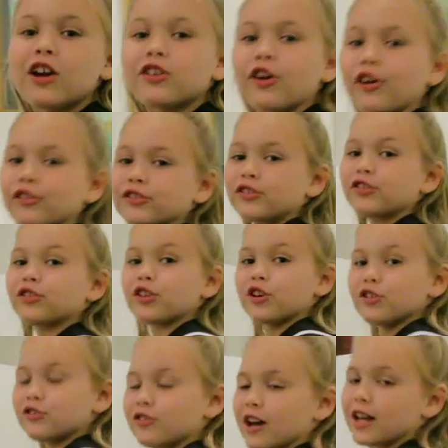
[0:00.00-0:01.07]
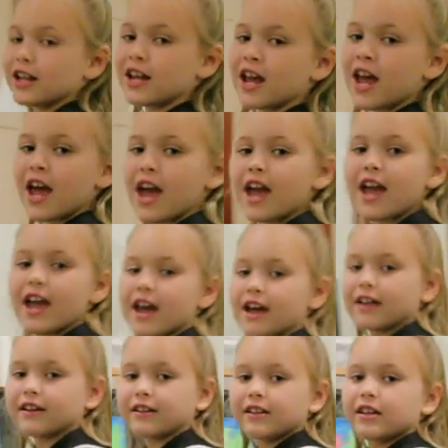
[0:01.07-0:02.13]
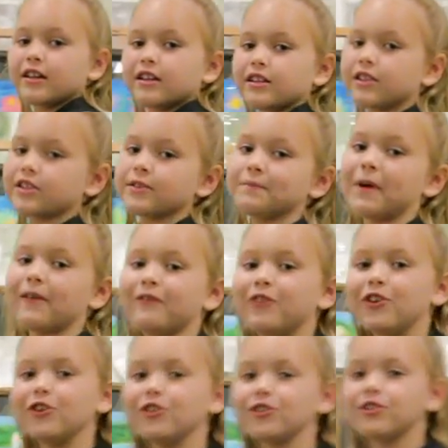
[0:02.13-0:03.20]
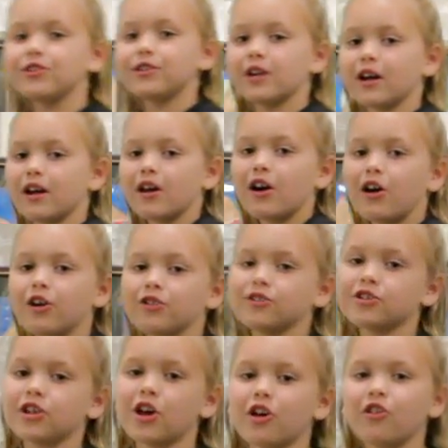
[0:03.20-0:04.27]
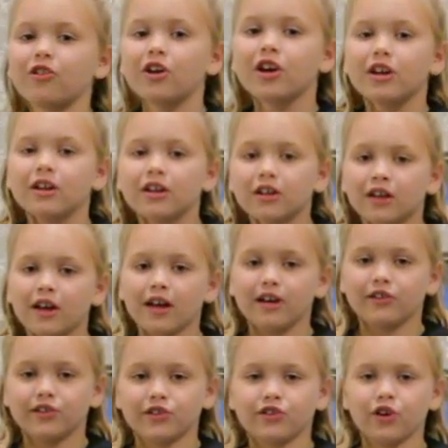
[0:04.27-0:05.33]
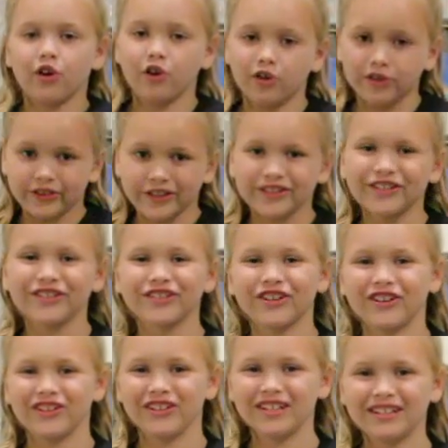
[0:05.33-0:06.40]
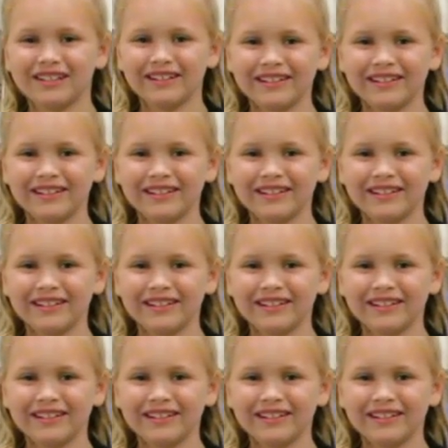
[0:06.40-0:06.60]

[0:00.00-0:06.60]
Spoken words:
going to 3rd grade, and this is my first art show, and it's called This is Charlotte.